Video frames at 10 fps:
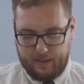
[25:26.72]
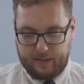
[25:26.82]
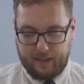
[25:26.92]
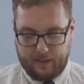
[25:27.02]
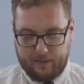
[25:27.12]

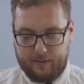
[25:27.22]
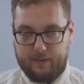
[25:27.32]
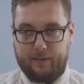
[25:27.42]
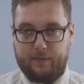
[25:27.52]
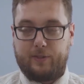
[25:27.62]
in
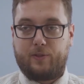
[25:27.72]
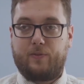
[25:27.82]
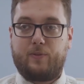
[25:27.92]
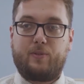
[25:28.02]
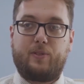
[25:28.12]

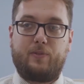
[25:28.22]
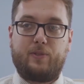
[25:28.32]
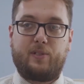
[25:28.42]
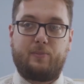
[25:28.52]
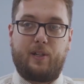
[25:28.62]

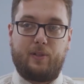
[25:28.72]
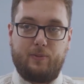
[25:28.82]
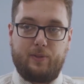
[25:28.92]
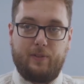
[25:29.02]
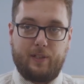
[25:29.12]

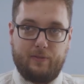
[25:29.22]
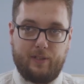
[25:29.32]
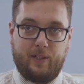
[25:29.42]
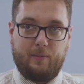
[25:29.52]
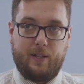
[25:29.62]
1890,
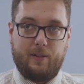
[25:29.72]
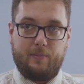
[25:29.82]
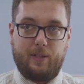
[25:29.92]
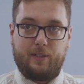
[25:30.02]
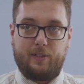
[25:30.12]

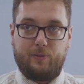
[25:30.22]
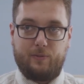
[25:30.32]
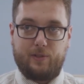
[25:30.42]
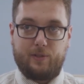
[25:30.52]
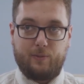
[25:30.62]
they
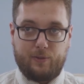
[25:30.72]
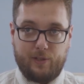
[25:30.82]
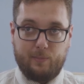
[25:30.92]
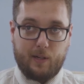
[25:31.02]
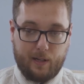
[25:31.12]

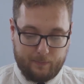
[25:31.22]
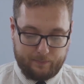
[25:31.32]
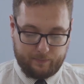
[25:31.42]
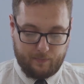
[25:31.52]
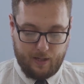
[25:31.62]
married.
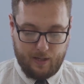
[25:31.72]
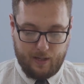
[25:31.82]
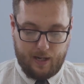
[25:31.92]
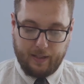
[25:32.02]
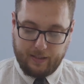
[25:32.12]

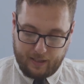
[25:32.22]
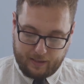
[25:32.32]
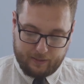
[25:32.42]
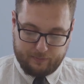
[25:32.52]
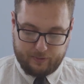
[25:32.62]

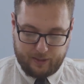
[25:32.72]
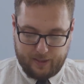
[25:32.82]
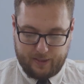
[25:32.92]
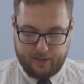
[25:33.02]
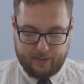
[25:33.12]

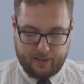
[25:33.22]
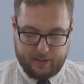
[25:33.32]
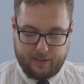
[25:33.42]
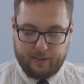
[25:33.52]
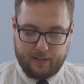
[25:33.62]
9th of
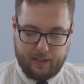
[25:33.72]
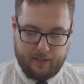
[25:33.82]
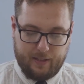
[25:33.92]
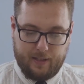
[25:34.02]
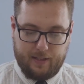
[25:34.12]
November.
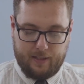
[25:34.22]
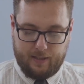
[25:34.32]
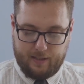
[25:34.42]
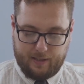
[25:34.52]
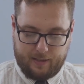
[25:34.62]
There is
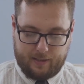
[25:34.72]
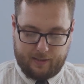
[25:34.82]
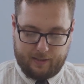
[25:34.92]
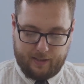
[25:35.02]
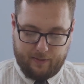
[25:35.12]
interesting detail.
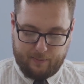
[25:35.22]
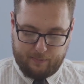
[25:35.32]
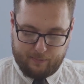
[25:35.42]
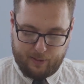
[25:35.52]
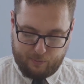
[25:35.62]
Let me
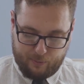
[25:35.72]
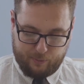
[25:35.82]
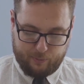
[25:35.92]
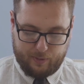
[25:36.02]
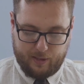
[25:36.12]
remind you
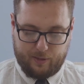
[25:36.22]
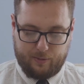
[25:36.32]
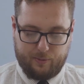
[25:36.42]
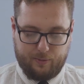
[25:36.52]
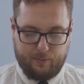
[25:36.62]
that
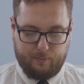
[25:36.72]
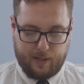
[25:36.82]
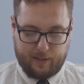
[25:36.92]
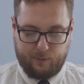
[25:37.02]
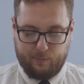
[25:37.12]
marriages,
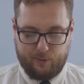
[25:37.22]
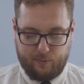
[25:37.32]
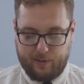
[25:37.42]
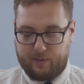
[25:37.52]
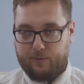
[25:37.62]

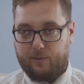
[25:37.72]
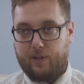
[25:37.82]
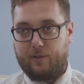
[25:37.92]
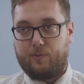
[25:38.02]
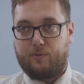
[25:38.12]
Muslims, are
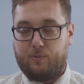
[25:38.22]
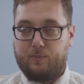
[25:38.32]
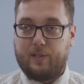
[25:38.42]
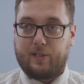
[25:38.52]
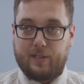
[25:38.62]

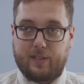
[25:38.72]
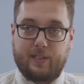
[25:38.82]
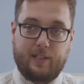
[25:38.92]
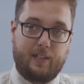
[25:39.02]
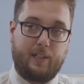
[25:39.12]

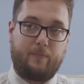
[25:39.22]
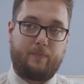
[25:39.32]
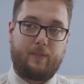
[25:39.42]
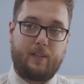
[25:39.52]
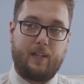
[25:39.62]

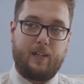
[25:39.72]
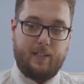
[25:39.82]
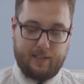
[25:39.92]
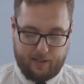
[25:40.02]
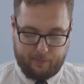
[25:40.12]
registered in
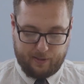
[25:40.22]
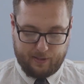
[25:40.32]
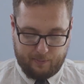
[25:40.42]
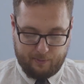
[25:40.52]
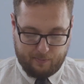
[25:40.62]

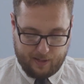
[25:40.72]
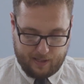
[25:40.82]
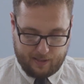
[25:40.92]
the bride